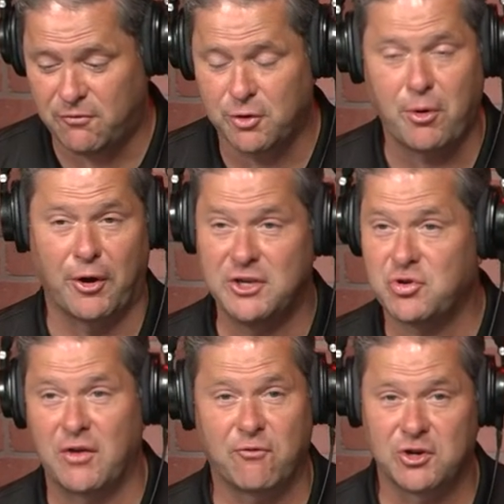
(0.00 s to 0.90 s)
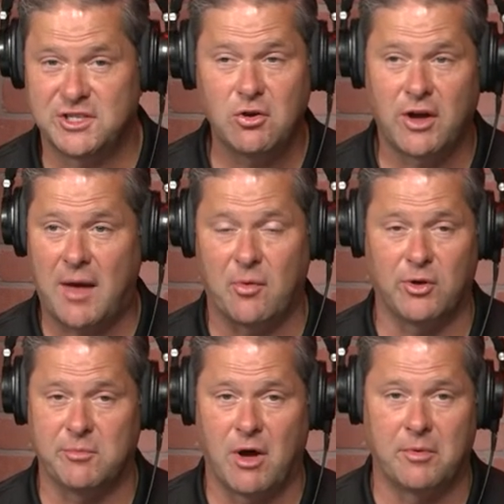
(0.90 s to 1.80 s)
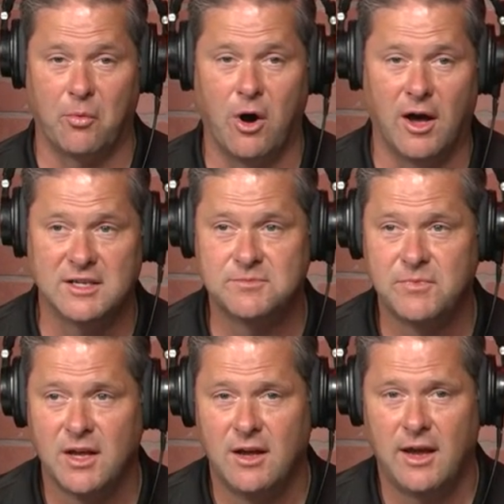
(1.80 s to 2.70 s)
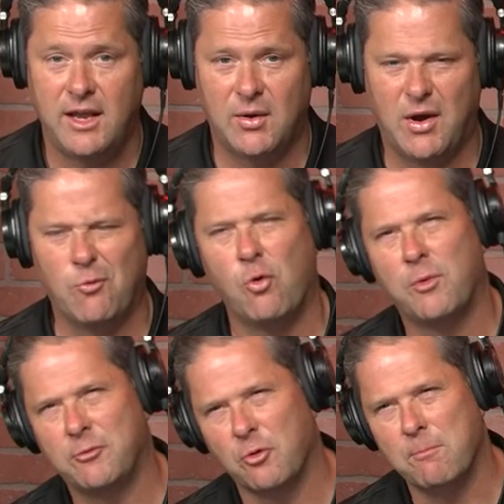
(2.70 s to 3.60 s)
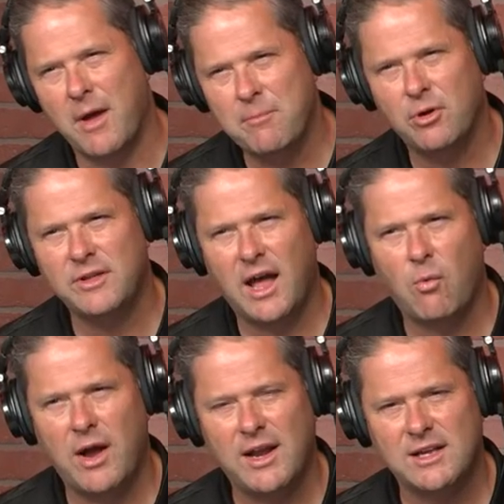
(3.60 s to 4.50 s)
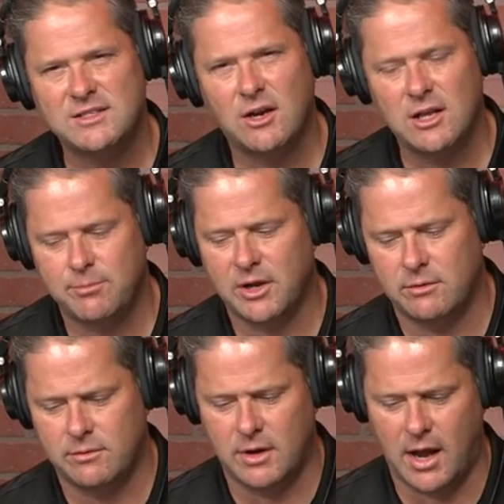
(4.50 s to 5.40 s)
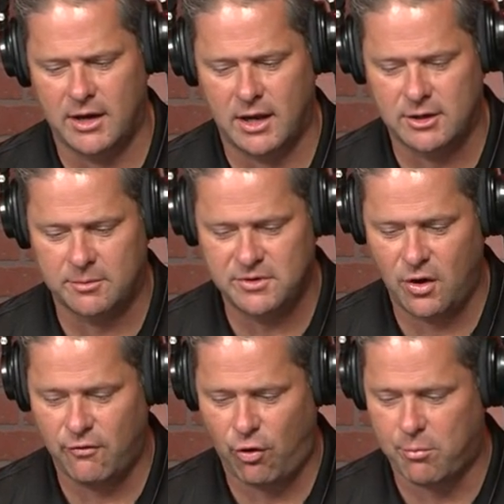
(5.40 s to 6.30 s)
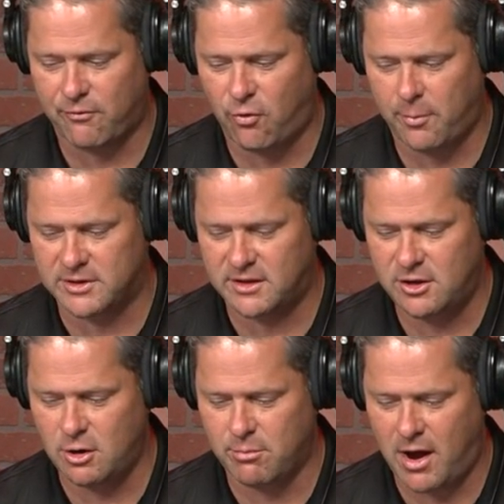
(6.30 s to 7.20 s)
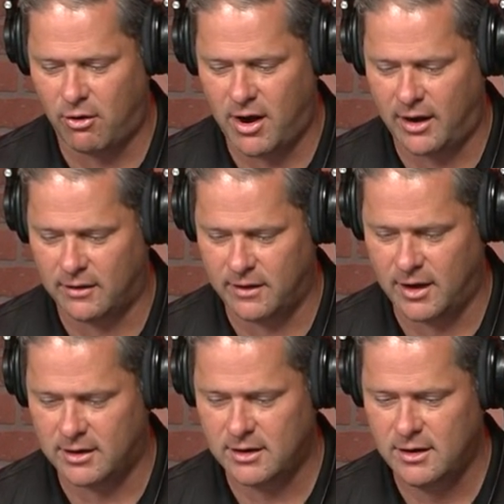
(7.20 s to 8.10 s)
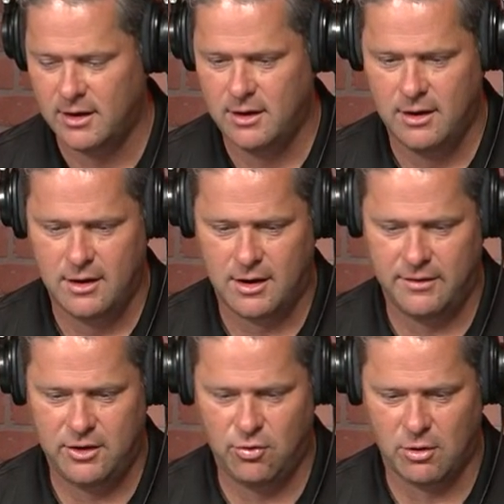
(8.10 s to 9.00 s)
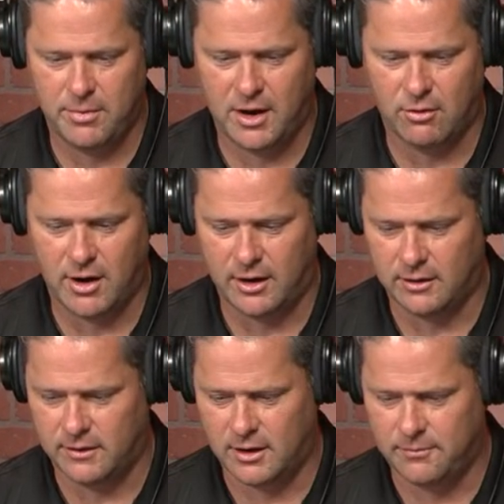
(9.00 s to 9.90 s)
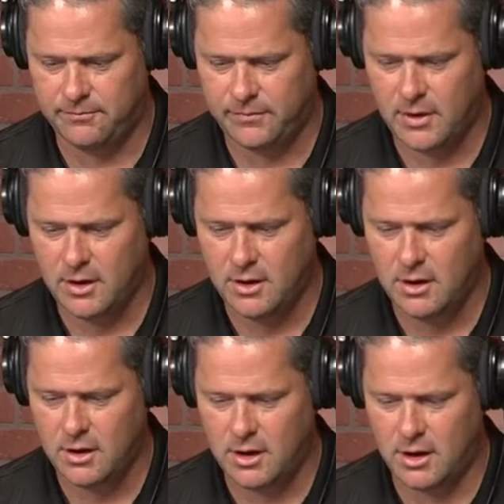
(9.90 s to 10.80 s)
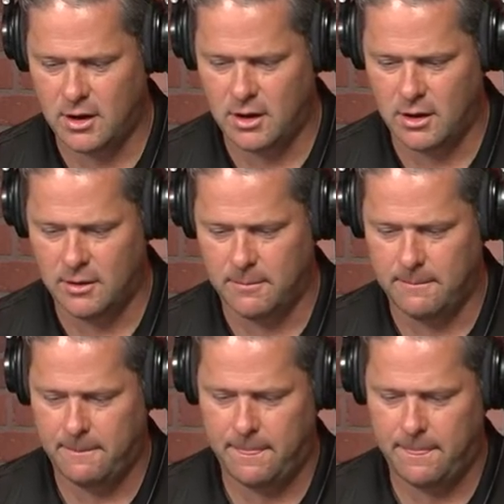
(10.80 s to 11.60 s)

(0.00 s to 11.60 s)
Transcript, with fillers: football history. For a single game, it really probably was. You know, it won't be remembered that way necessarily, but in, in terms of the overall performance, I think you're about right on that. I think you're about right on that. Um,